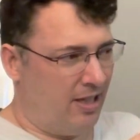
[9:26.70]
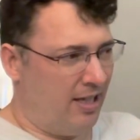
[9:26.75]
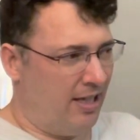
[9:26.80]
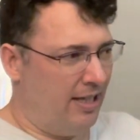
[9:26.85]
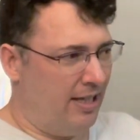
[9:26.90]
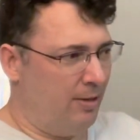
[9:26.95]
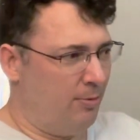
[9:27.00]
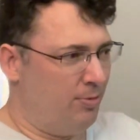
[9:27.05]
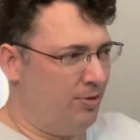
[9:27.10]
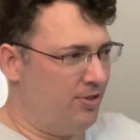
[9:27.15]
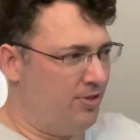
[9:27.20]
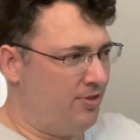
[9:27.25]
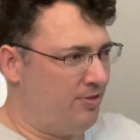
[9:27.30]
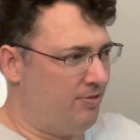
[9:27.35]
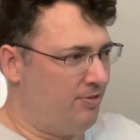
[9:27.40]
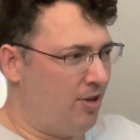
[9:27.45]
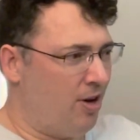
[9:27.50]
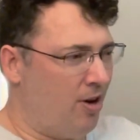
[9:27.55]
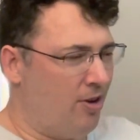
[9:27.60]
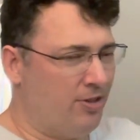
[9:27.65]
it was
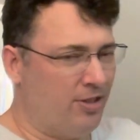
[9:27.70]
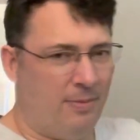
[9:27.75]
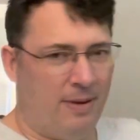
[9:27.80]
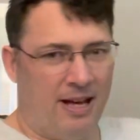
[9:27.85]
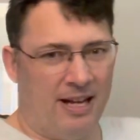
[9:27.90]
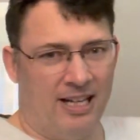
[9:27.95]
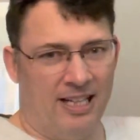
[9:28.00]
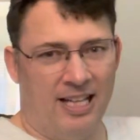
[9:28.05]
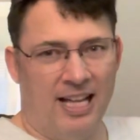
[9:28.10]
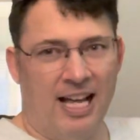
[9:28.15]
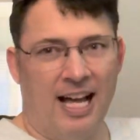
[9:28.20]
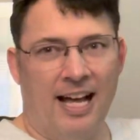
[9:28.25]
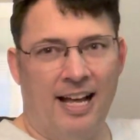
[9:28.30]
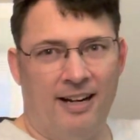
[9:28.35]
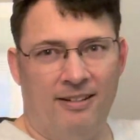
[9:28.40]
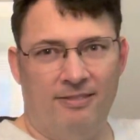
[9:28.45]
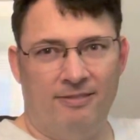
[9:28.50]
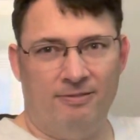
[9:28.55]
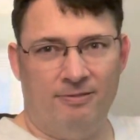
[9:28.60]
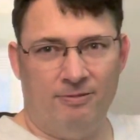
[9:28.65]
talked about a lot
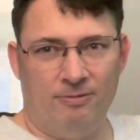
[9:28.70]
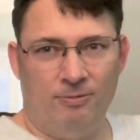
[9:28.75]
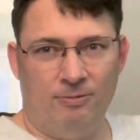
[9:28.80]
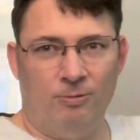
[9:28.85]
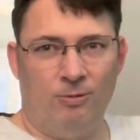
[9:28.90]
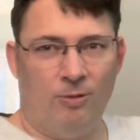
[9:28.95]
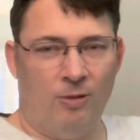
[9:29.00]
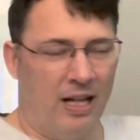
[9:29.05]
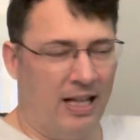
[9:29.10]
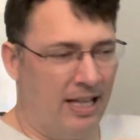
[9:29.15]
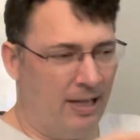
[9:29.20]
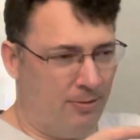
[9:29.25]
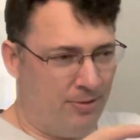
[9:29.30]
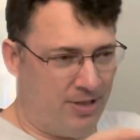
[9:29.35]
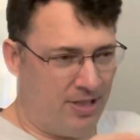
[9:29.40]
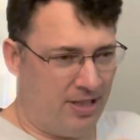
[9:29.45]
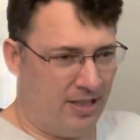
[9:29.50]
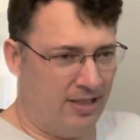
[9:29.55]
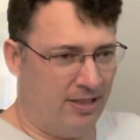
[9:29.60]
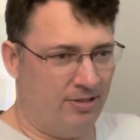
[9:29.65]
while I
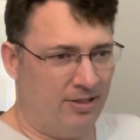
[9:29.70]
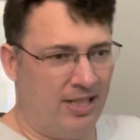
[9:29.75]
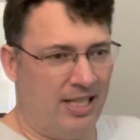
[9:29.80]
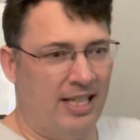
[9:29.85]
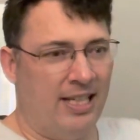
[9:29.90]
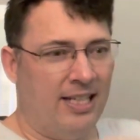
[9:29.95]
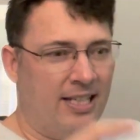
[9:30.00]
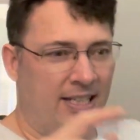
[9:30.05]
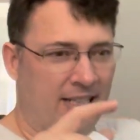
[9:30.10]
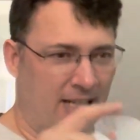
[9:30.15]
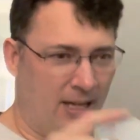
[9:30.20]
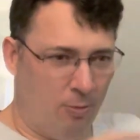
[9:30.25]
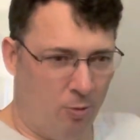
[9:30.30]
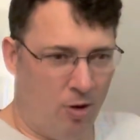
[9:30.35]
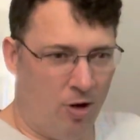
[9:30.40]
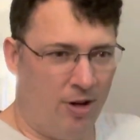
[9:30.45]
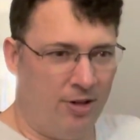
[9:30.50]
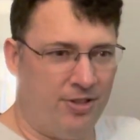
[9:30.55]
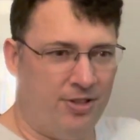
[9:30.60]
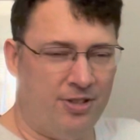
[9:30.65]
was a little kid, and I
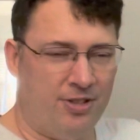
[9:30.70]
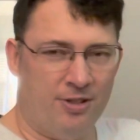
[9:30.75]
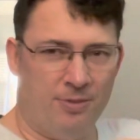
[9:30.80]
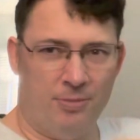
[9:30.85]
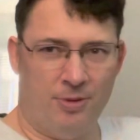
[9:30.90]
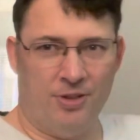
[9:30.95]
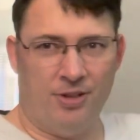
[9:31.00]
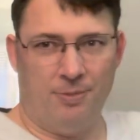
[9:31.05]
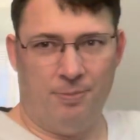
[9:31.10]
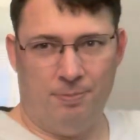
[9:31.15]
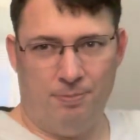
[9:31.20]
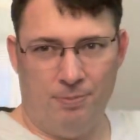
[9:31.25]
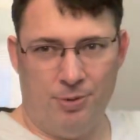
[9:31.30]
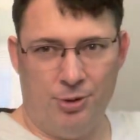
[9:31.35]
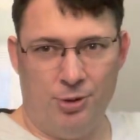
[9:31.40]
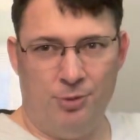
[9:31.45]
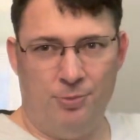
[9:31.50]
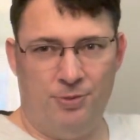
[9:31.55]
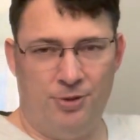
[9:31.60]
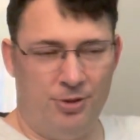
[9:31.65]
watched him on the
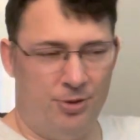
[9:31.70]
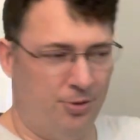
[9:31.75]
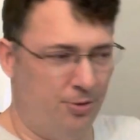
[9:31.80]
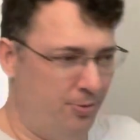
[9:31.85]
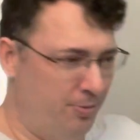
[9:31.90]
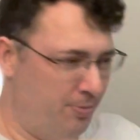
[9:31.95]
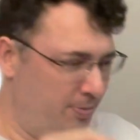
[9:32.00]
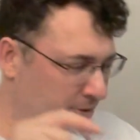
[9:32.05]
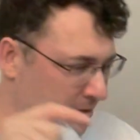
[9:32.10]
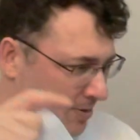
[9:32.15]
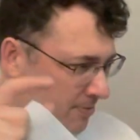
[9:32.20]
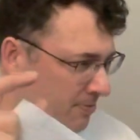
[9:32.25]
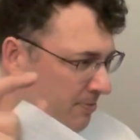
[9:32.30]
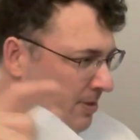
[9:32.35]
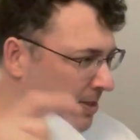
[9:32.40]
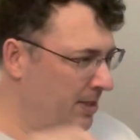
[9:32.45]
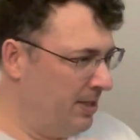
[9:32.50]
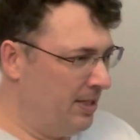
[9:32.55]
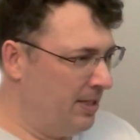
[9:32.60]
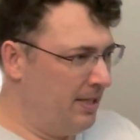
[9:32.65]
boob tube, and
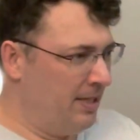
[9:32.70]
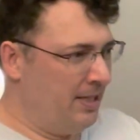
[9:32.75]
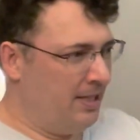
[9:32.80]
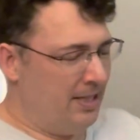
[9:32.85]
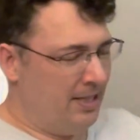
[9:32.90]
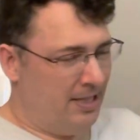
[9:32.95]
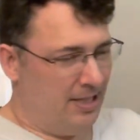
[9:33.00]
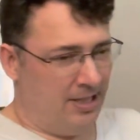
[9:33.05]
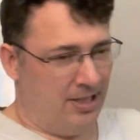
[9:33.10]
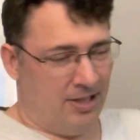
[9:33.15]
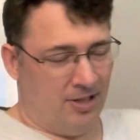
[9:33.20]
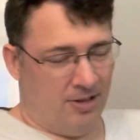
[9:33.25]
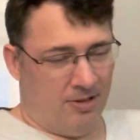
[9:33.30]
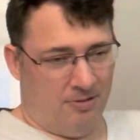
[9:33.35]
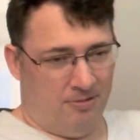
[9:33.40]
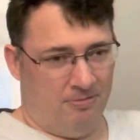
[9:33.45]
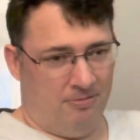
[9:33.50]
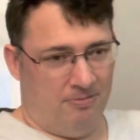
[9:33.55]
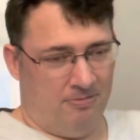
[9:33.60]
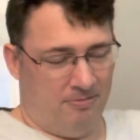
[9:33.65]
you
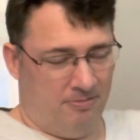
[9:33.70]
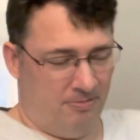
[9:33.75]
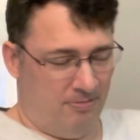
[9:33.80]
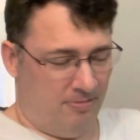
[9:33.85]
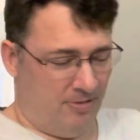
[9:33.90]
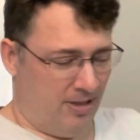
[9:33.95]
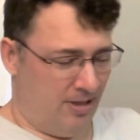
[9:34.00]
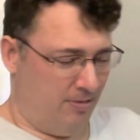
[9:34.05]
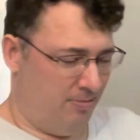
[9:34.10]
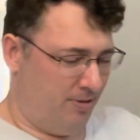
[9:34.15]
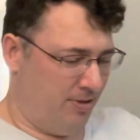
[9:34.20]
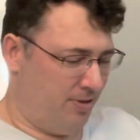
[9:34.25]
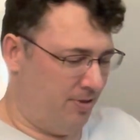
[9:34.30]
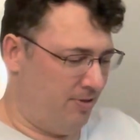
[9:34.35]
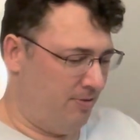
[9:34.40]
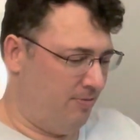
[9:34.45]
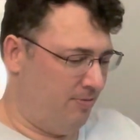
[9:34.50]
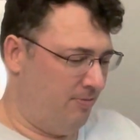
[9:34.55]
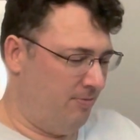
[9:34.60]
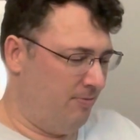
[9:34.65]
know, when it was
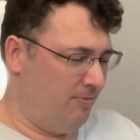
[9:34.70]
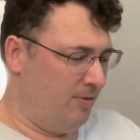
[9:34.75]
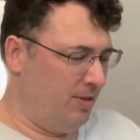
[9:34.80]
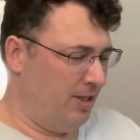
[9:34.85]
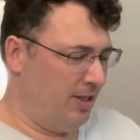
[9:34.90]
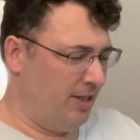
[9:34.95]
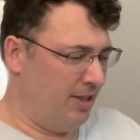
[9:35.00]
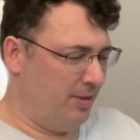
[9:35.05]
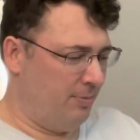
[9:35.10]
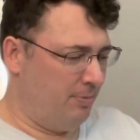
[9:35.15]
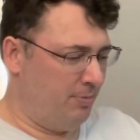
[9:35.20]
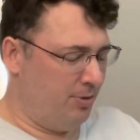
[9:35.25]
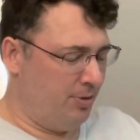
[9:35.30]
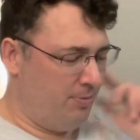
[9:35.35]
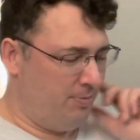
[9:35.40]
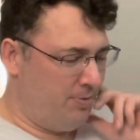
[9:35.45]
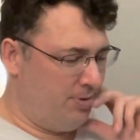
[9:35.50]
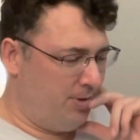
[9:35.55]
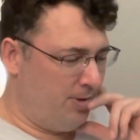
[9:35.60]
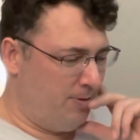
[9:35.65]
really a
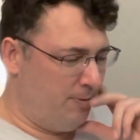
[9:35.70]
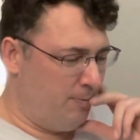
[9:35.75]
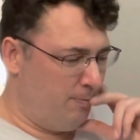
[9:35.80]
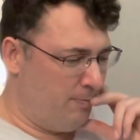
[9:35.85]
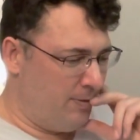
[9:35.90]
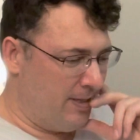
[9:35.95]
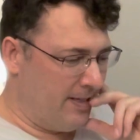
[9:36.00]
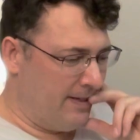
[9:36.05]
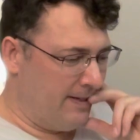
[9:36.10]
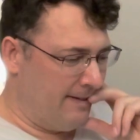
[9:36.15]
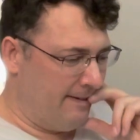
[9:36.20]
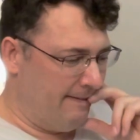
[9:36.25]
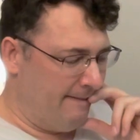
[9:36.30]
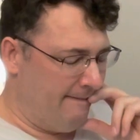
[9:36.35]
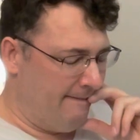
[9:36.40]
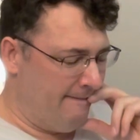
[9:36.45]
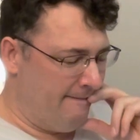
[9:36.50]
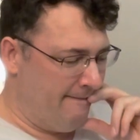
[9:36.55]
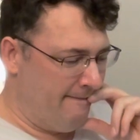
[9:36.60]
boob tube. So